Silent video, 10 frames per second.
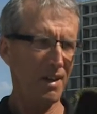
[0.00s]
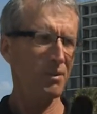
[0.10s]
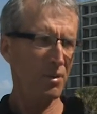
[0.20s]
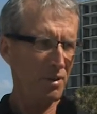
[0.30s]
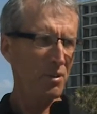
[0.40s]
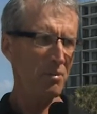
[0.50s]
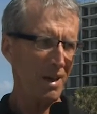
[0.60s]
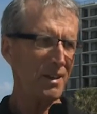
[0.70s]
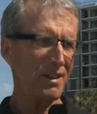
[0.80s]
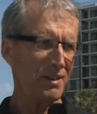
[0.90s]
And we
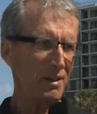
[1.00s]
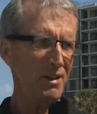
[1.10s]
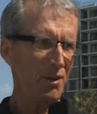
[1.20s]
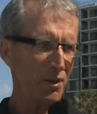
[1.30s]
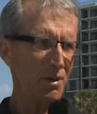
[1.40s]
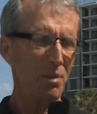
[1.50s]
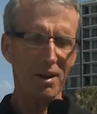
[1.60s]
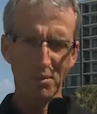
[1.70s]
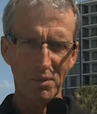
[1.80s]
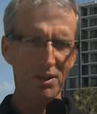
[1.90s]
met, and he heard
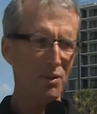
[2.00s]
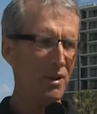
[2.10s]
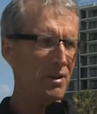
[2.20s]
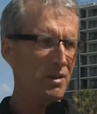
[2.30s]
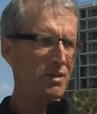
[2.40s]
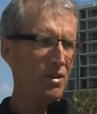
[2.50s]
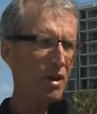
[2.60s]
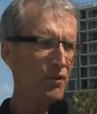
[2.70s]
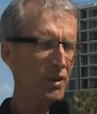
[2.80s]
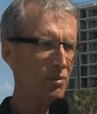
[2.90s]
about me doing this
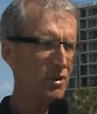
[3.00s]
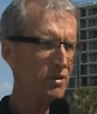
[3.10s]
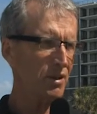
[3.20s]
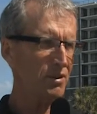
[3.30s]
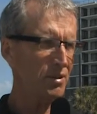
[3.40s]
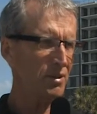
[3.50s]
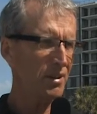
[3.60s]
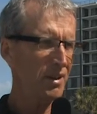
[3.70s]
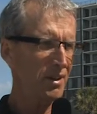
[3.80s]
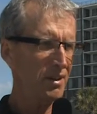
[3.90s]
stuff, and we start to,
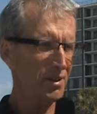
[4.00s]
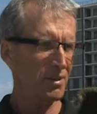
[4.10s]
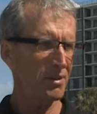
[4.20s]
you know.